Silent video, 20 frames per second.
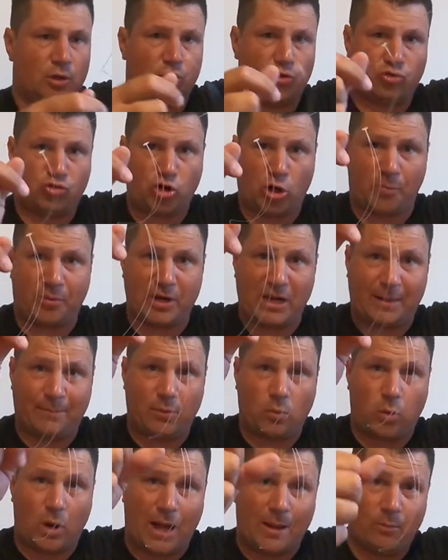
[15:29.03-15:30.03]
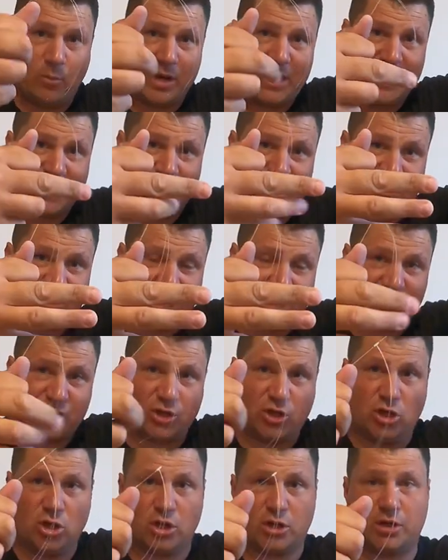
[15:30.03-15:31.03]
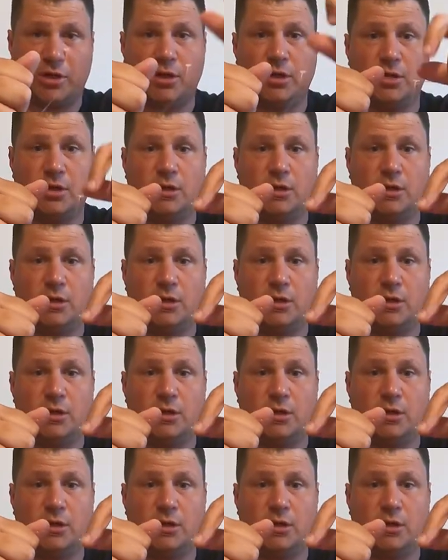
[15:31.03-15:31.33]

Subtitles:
drop a number one where you can attach your hook.